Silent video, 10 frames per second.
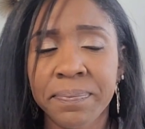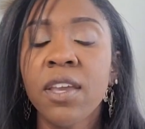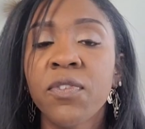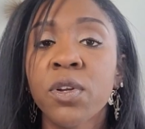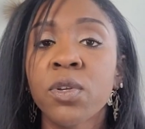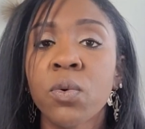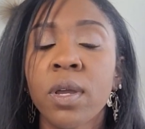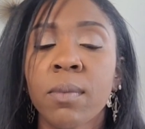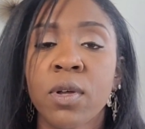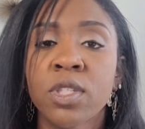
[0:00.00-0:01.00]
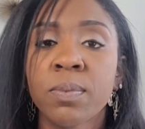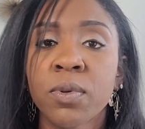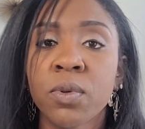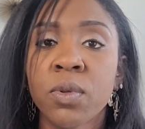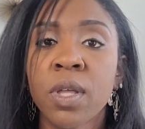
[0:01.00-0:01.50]
If you're doing
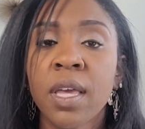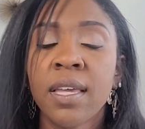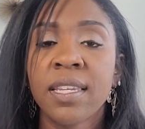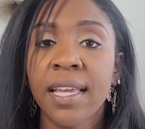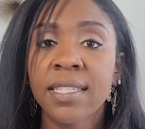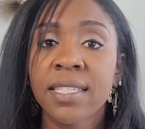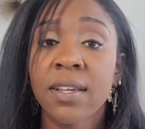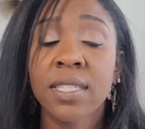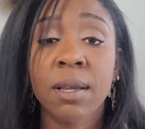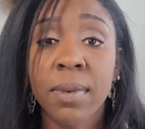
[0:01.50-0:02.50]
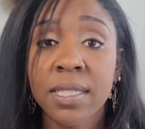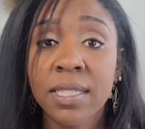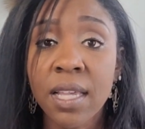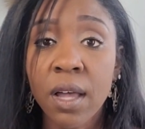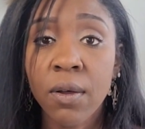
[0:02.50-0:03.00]
multiple dance styles like
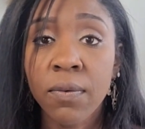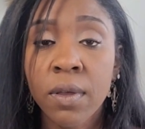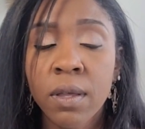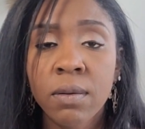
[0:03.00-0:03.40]
myself,